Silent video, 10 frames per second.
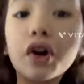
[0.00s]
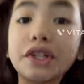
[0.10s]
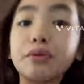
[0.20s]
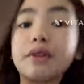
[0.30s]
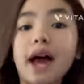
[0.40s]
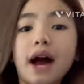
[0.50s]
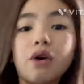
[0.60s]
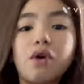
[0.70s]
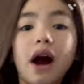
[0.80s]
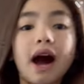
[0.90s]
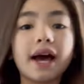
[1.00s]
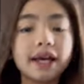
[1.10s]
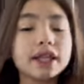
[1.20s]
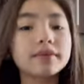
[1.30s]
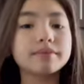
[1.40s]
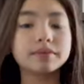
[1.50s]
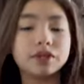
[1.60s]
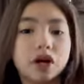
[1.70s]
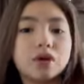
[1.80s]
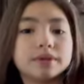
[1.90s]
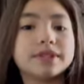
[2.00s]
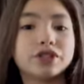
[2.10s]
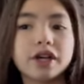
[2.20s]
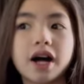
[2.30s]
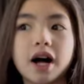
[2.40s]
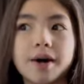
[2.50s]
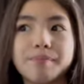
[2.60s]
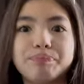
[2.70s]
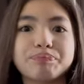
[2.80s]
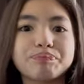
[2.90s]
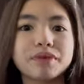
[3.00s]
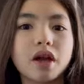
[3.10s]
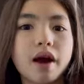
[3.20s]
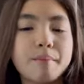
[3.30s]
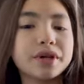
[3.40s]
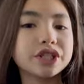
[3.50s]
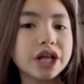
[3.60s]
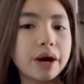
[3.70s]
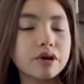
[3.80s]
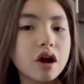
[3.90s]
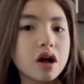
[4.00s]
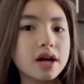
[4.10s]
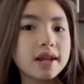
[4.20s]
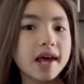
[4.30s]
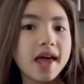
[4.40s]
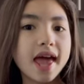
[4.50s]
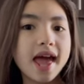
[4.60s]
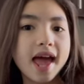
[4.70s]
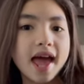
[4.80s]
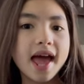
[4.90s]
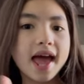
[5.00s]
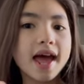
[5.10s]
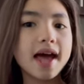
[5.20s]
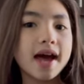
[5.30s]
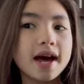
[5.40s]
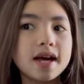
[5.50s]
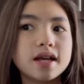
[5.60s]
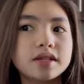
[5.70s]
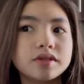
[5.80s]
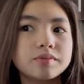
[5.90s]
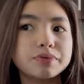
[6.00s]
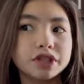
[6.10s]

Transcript: so now I go put the shower on and